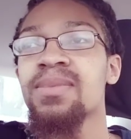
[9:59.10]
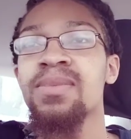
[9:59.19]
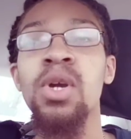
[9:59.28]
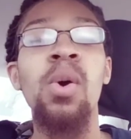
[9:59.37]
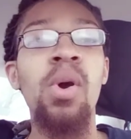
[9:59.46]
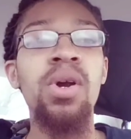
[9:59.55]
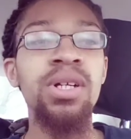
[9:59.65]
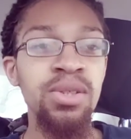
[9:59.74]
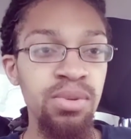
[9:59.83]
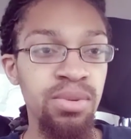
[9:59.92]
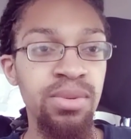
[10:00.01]
You're a worker
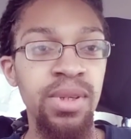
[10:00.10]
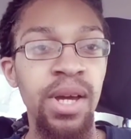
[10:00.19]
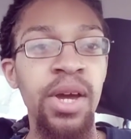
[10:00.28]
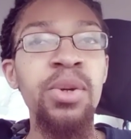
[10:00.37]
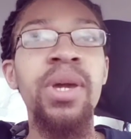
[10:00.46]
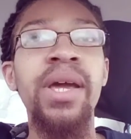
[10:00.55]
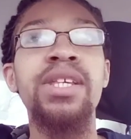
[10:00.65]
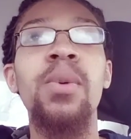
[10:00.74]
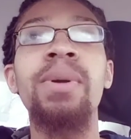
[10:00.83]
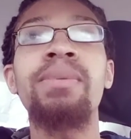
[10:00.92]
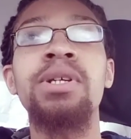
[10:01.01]
too. You can't
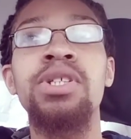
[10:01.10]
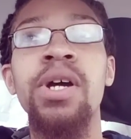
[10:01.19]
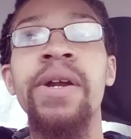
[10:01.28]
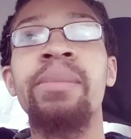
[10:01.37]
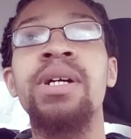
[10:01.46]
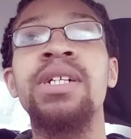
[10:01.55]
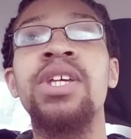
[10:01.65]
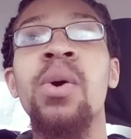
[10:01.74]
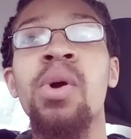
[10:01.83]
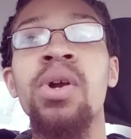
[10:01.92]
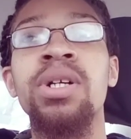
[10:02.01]
tell people to shut up because
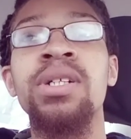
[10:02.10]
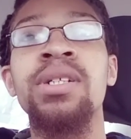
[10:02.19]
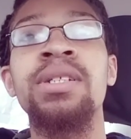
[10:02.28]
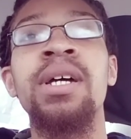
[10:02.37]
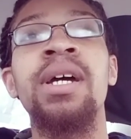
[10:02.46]
they're workers.